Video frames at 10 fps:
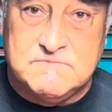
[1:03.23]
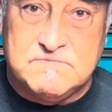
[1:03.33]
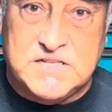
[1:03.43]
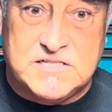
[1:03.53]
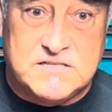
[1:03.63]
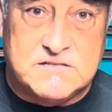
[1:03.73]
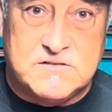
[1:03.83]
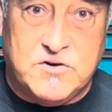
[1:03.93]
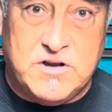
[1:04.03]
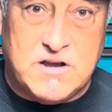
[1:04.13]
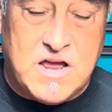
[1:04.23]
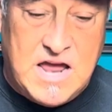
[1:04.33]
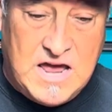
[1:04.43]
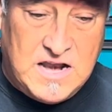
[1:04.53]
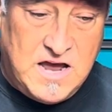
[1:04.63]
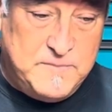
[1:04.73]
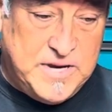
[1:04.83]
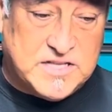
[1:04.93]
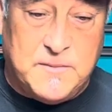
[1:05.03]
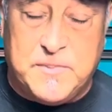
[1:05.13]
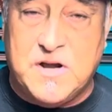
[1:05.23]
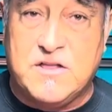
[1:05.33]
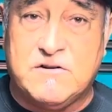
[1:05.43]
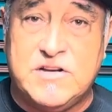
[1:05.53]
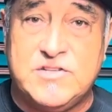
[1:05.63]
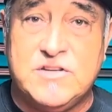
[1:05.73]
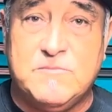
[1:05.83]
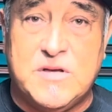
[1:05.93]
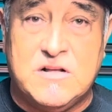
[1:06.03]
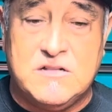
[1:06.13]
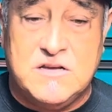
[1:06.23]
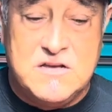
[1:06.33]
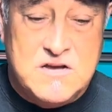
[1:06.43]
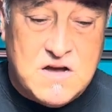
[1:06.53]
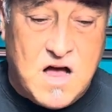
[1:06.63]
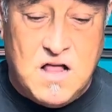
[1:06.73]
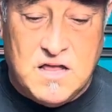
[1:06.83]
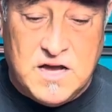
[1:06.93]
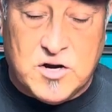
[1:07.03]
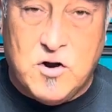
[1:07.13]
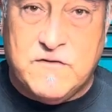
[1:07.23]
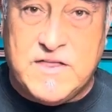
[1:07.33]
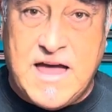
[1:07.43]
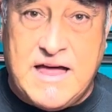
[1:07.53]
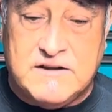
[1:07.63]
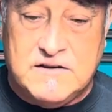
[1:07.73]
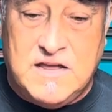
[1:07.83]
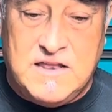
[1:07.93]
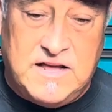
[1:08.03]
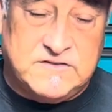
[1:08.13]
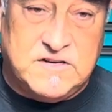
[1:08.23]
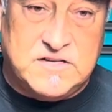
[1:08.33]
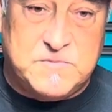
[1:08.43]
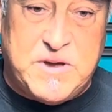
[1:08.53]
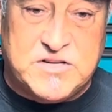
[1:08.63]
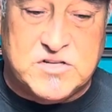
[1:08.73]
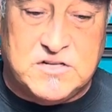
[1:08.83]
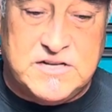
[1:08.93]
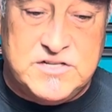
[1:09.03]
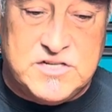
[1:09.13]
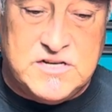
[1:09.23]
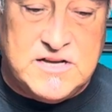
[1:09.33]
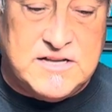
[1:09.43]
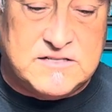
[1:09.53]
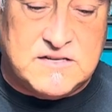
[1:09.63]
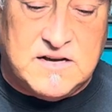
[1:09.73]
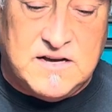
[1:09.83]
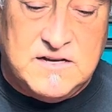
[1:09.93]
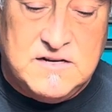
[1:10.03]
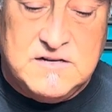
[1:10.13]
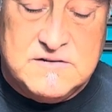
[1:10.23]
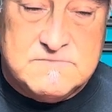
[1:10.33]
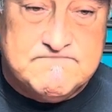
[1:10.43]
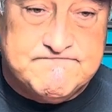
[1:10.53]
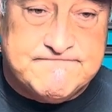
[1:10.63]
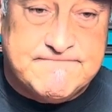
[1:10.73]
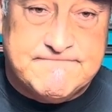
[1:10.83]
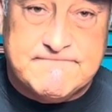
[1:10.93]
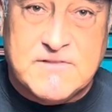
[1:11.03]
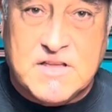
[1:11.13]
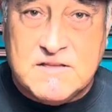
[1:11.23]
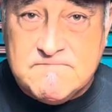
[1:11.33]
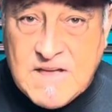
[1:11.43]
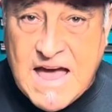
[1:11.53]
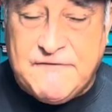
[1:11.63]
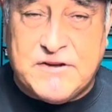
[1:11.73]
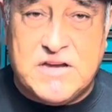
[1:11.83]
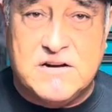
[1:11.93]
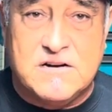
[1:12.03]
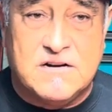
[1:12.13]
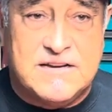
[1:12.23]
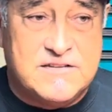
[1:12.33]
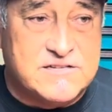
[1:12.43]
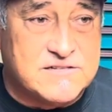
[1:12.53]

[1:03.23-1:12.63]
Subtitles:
Let's do it. And I picked up another engine to build. I'll go over that. And that's a special engine. It's a half a year engine.